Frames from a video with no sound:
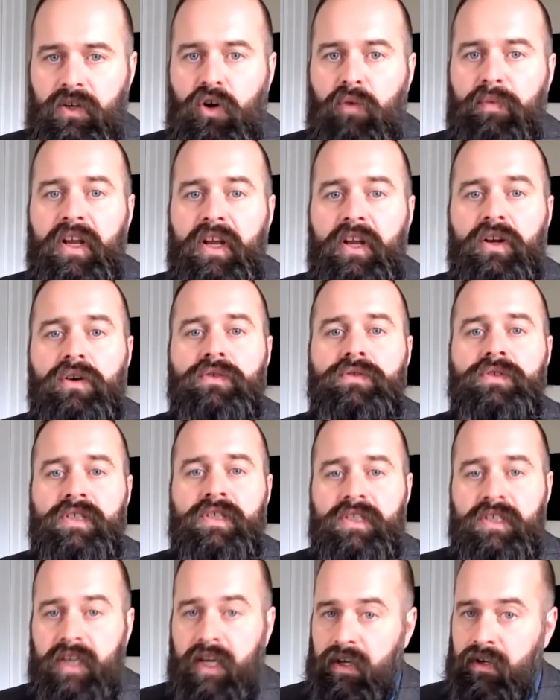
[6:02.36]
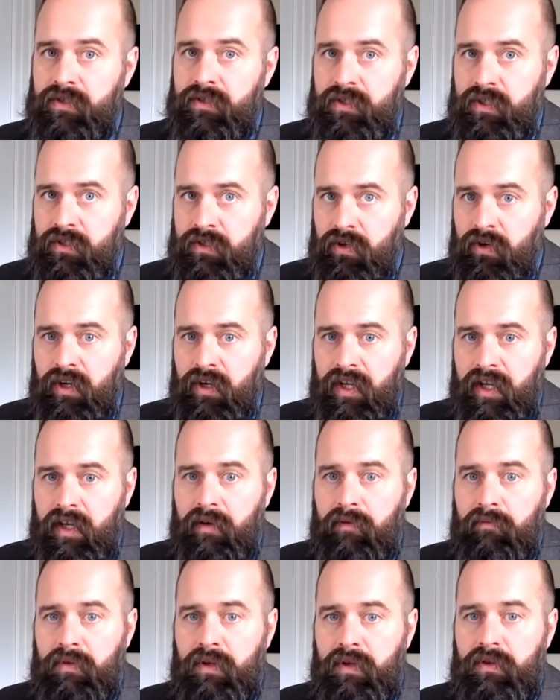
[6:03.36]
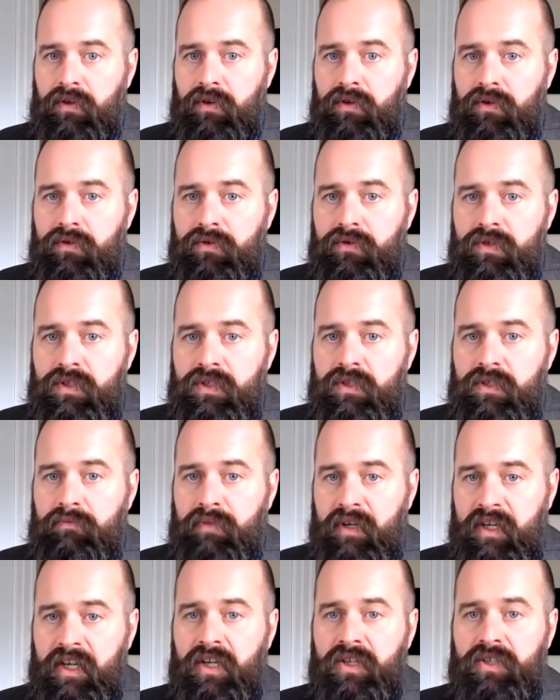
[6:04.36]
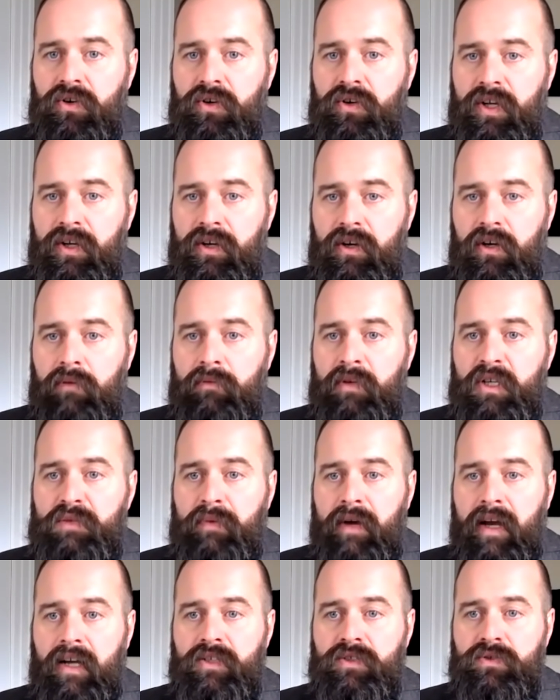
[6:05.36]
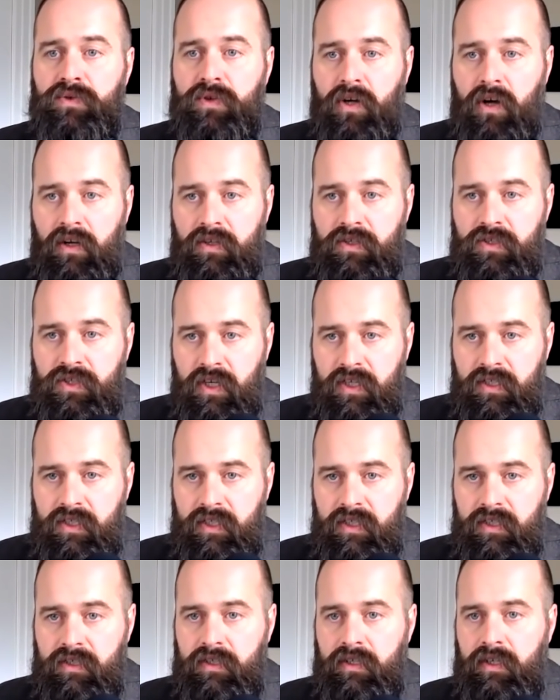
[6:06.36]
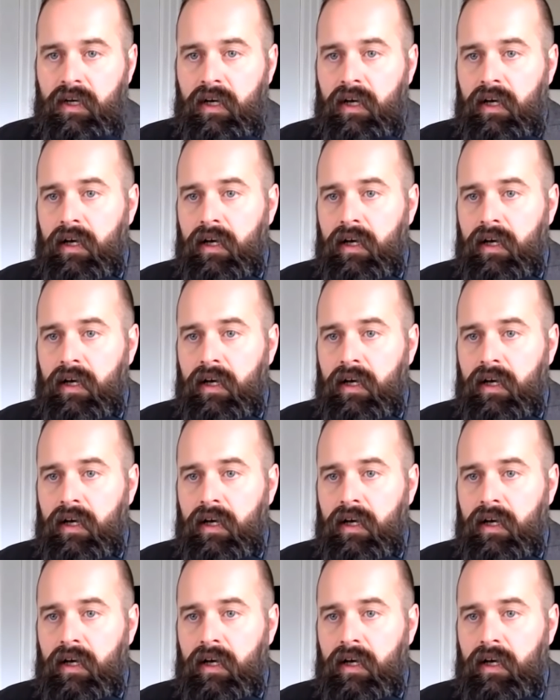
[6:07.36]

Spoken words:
nobody knows the scales in eternity, but in eternity all must pass through God's justice.